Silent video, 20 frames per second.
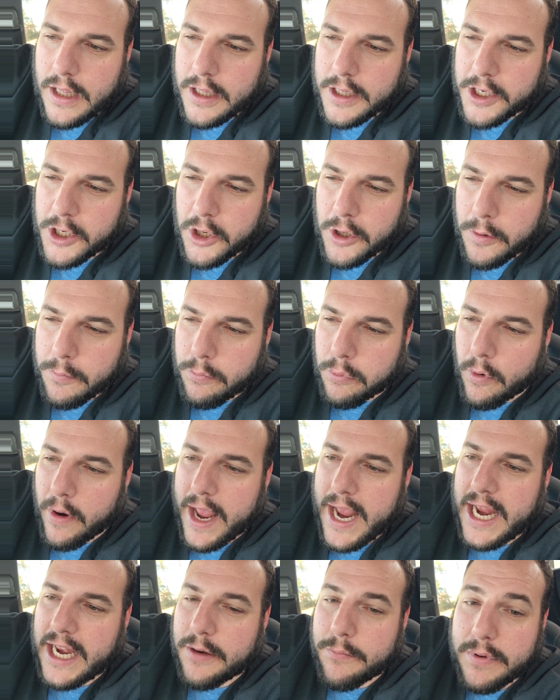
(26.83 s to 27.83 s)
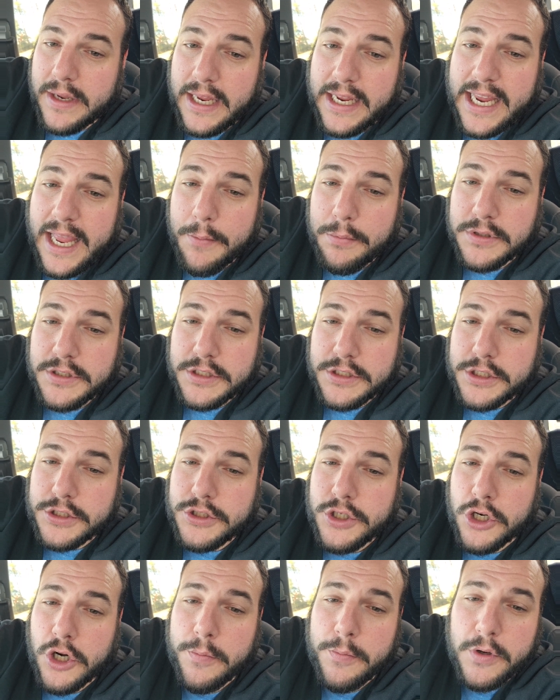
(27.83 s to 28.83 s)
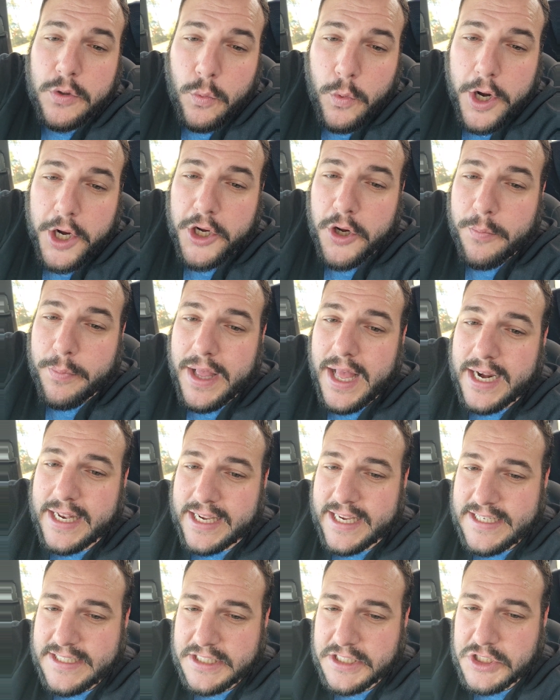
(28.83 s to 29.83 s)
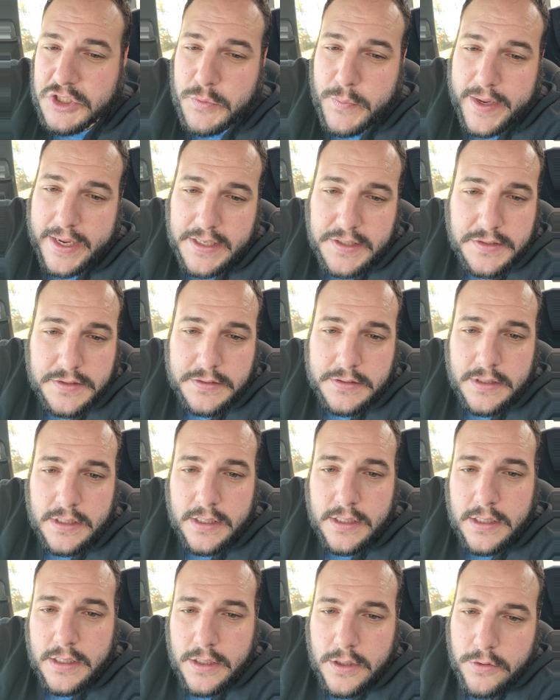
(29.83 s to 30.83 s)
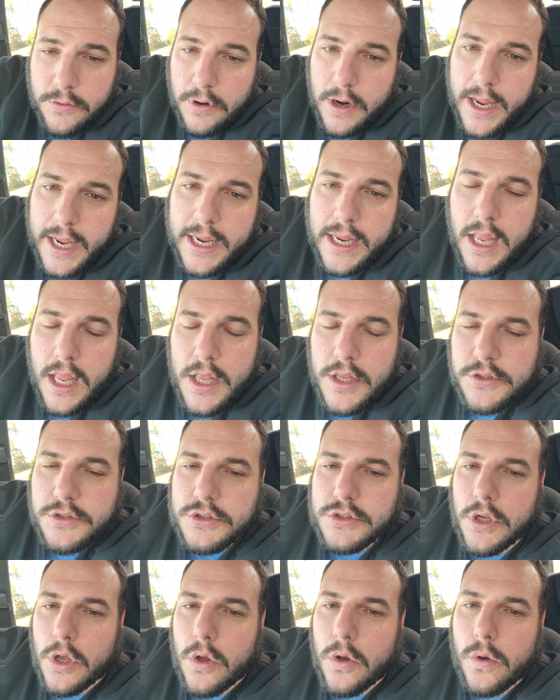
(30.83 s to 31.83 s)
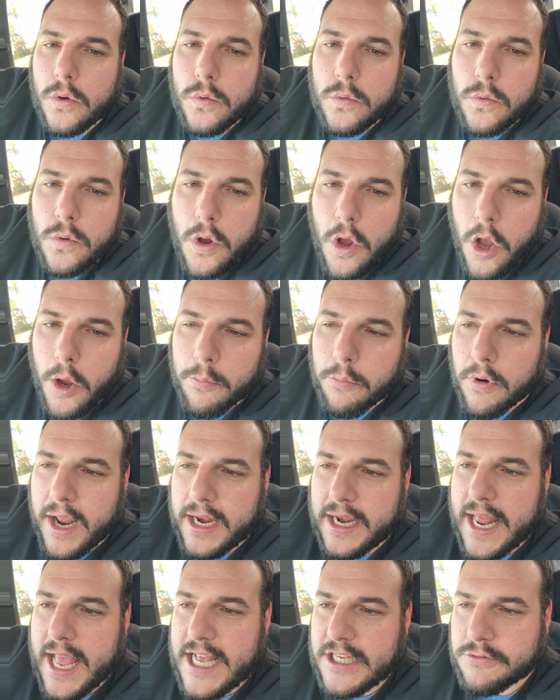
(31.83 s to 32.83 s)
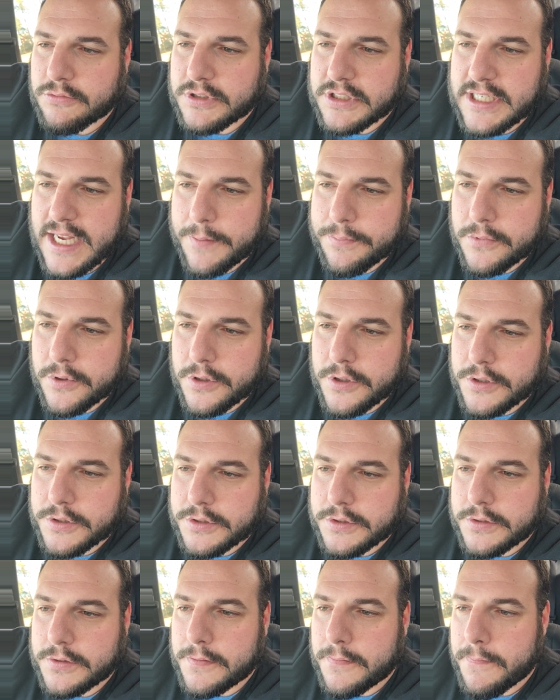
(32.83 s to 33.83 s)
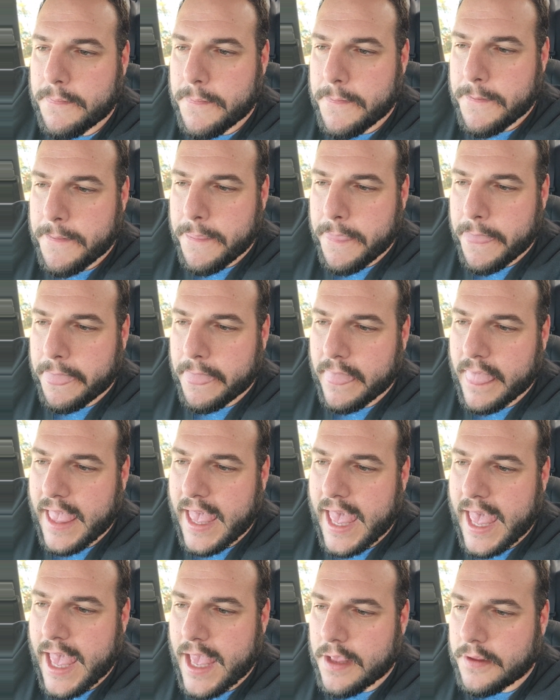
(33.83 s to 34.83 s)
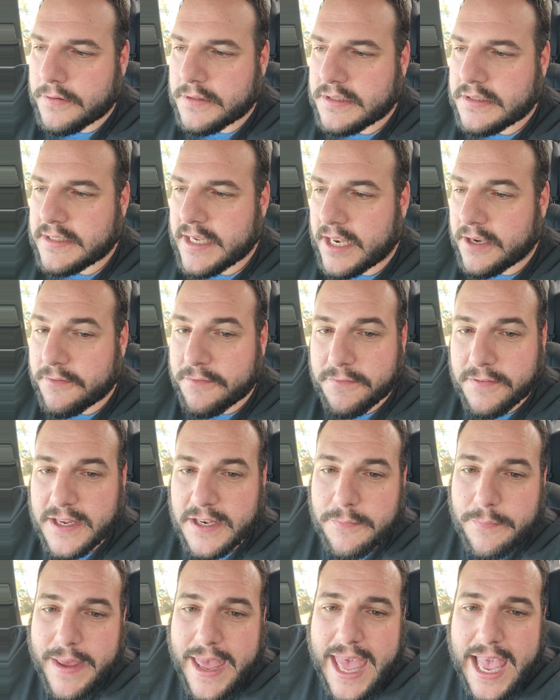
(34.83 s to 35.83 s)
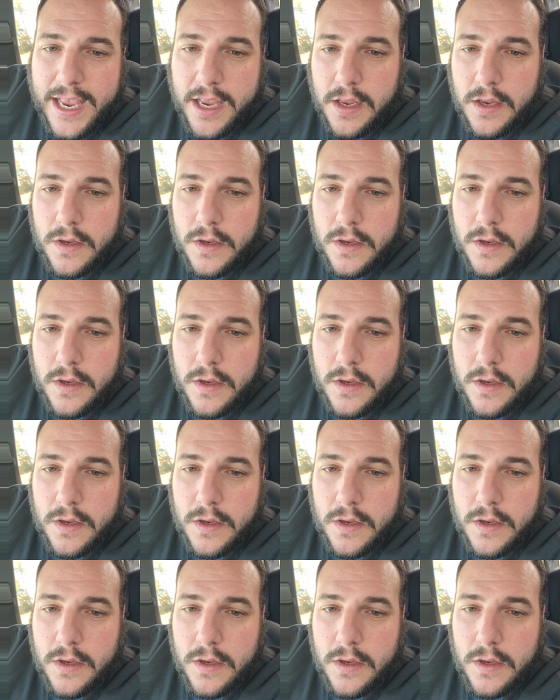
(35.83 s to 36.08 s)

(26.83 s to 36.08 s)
your brain being able to determine where your body is in space, right? So our brain has receptors that send feedback